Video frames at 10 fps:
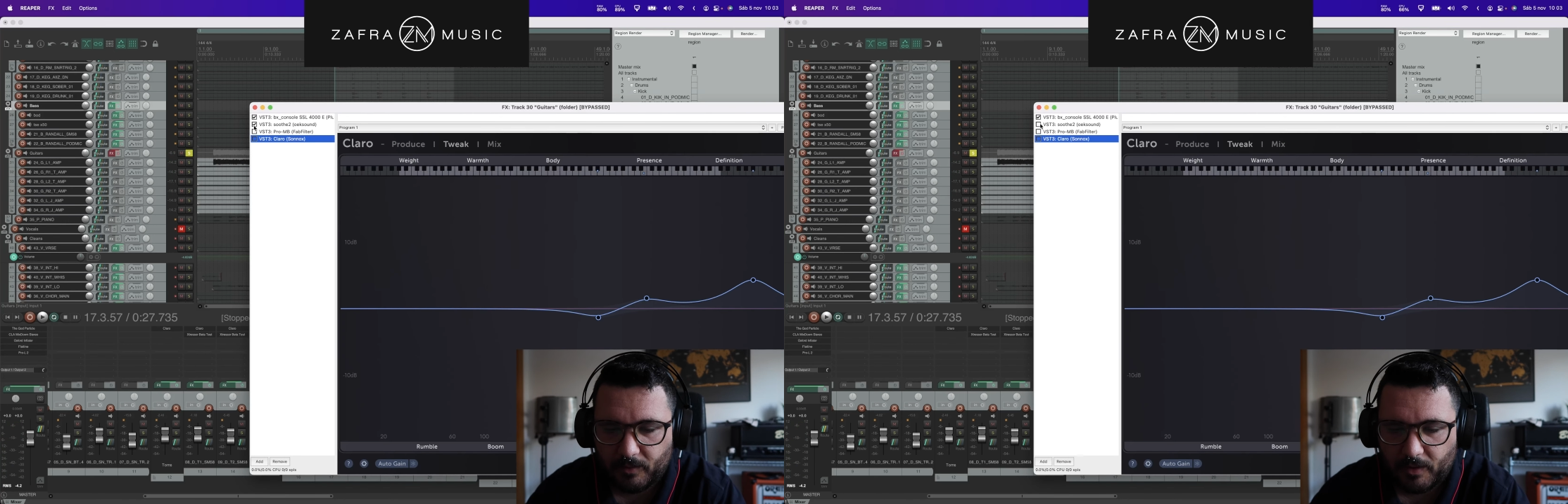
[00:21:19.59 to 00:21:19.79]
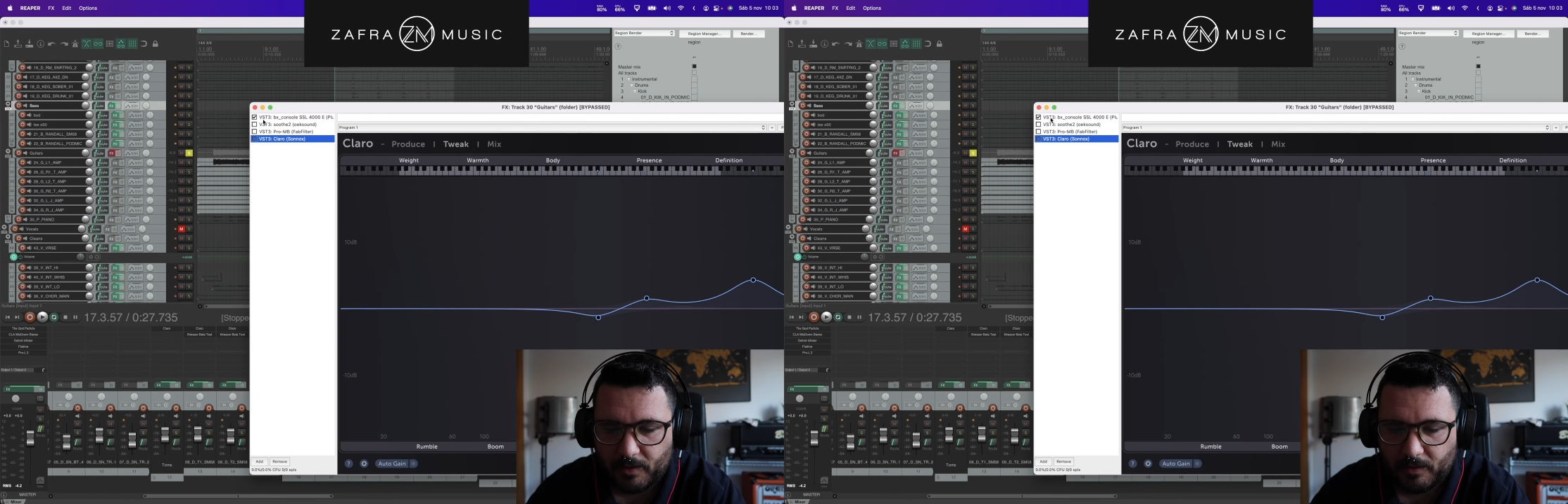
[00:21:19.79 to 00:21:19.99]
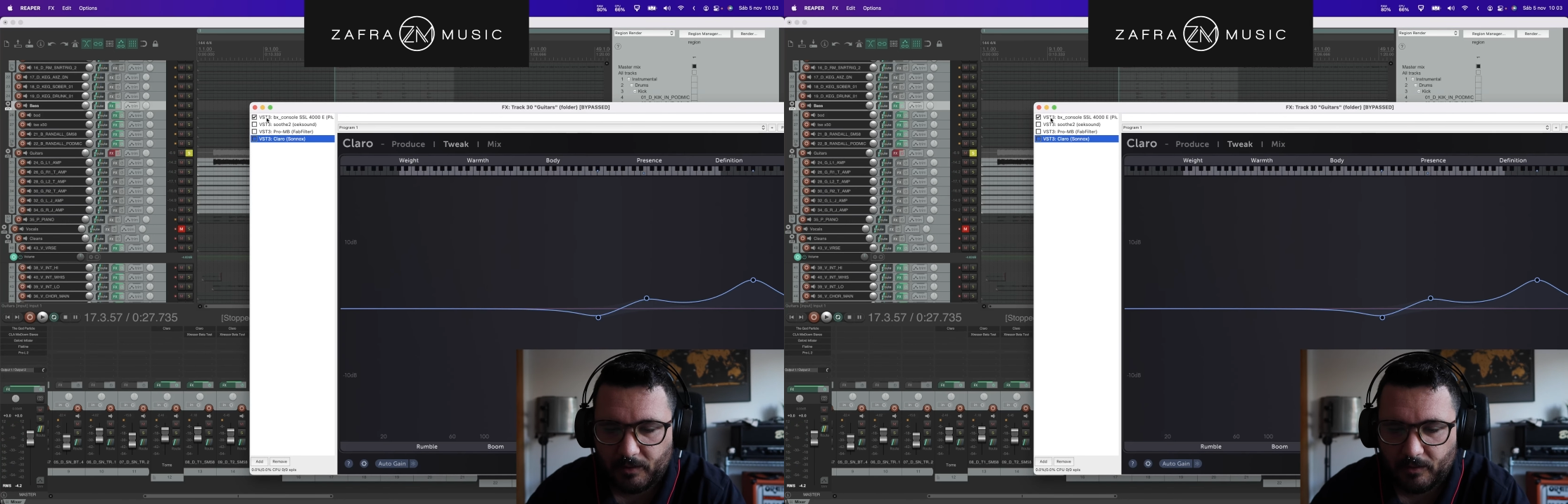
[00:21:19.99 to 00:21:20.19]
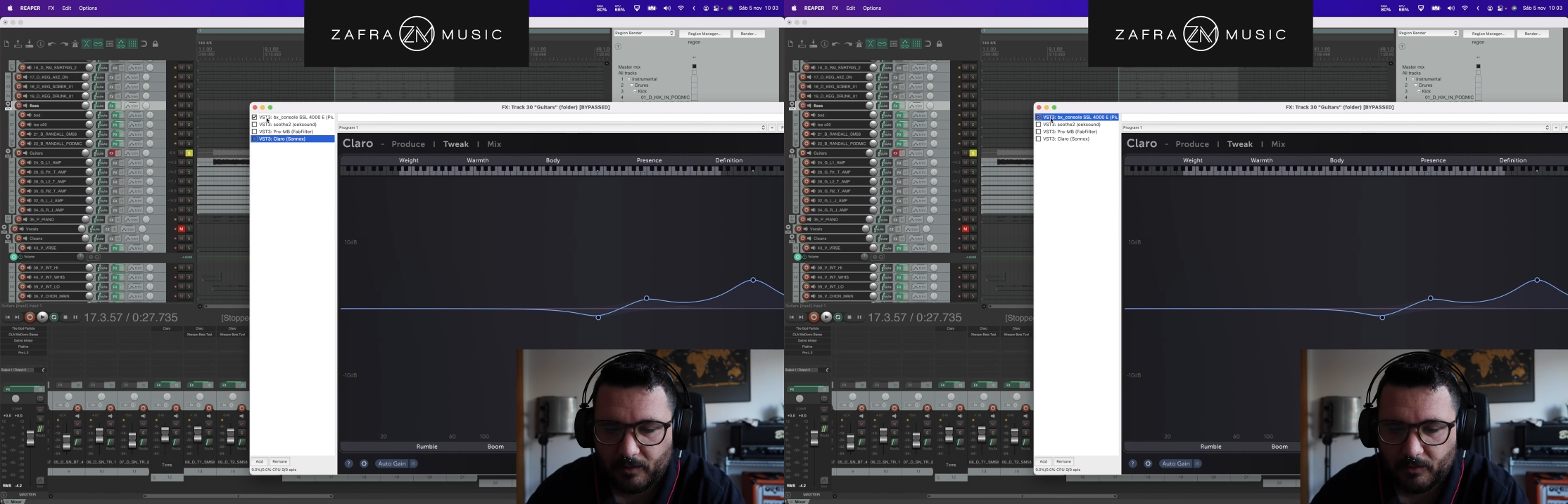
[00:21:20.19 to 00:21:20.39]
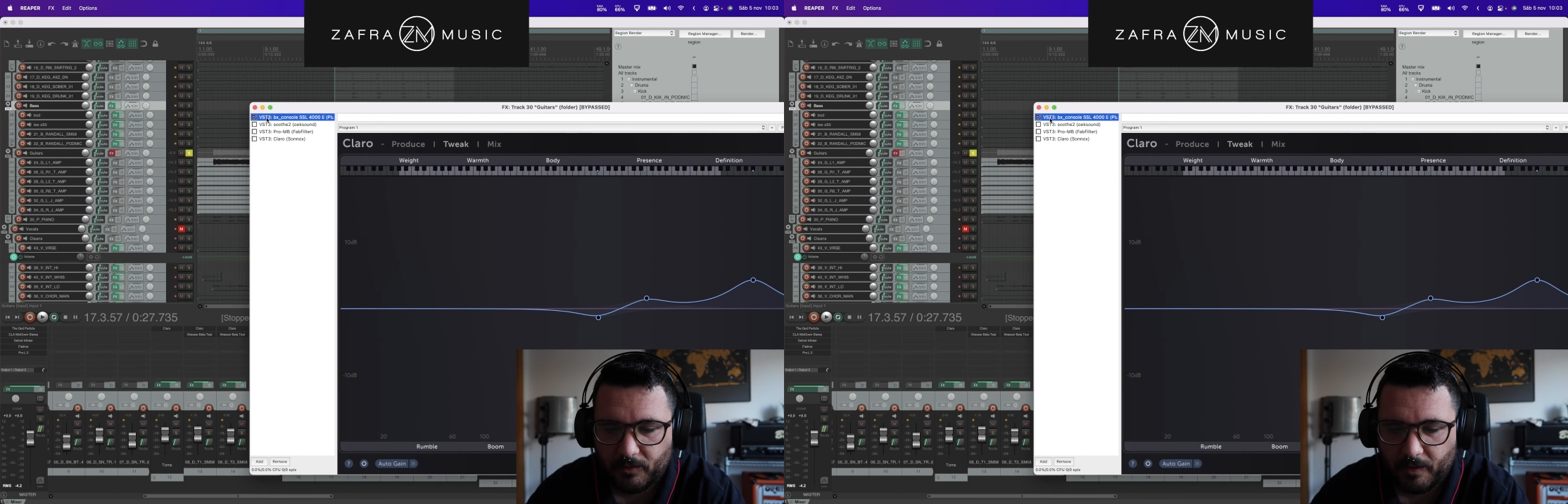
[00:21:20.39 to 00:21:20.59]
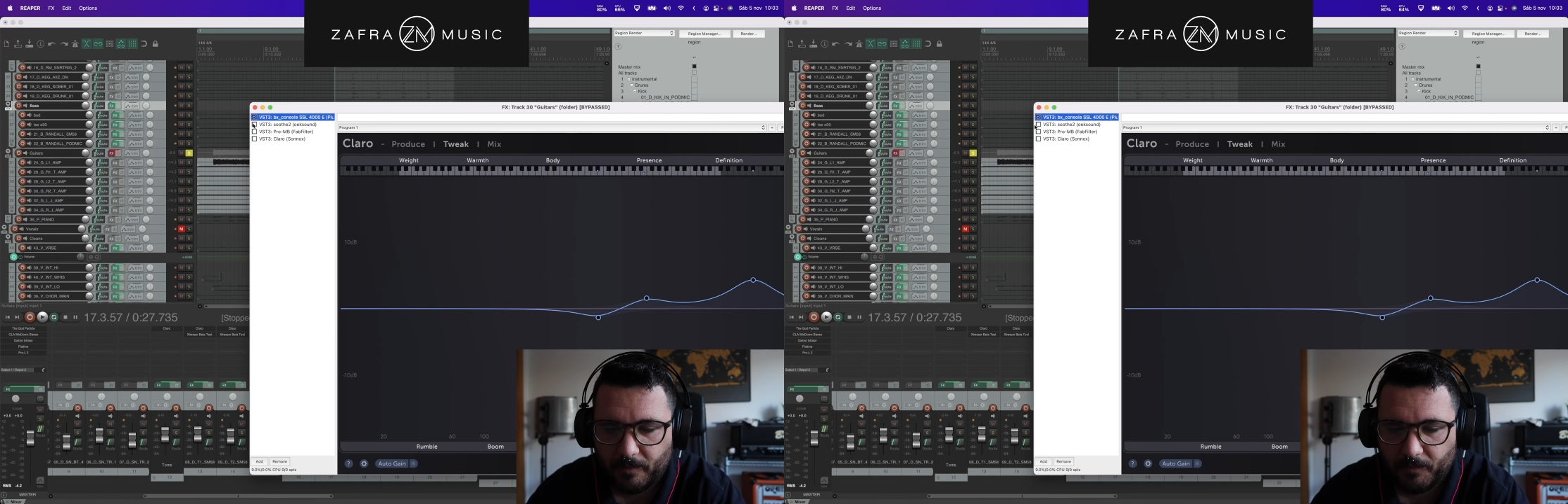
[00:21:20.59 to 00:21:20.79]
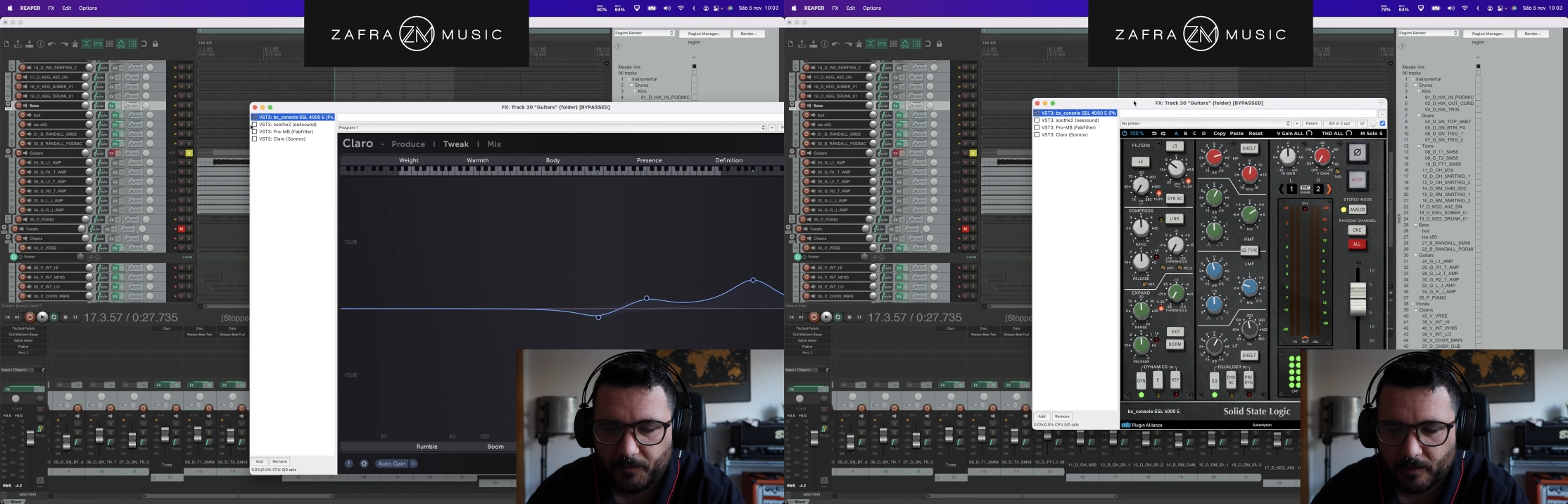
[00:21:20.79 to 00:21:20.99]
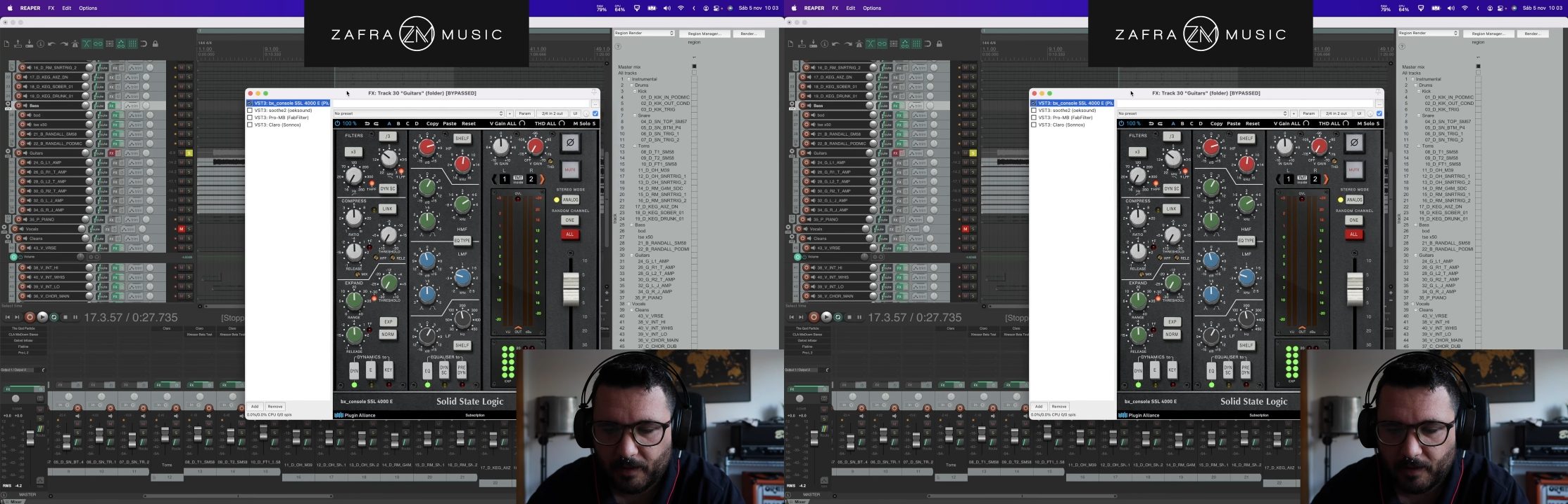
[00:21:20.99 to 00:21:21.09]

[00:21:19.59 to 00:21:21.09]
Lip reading: processing to them.